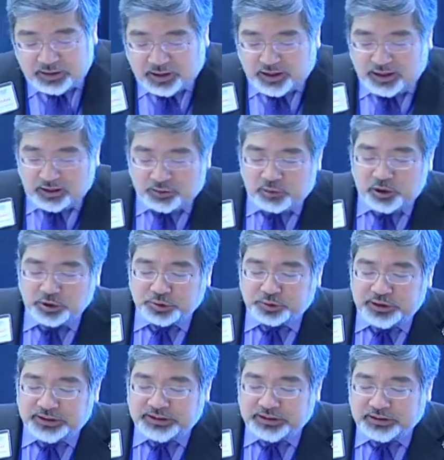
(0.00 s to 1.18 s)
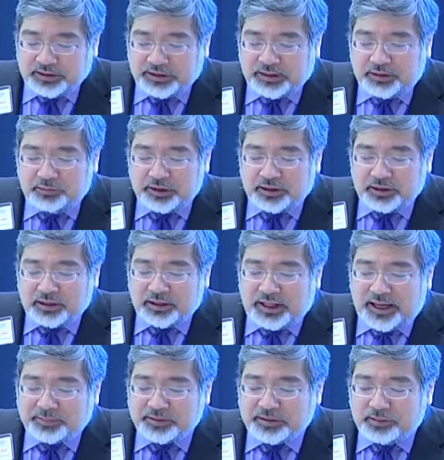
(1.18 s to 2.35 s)
Most recently, with the
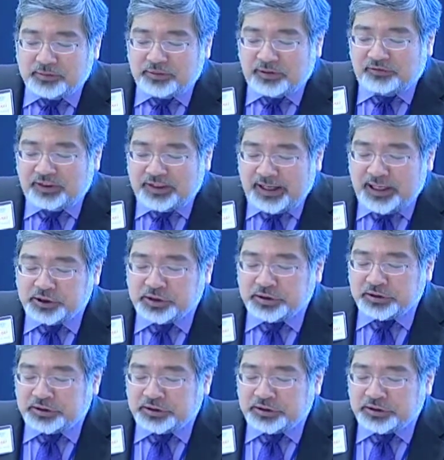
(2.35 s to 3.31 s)
collapse of some of our financial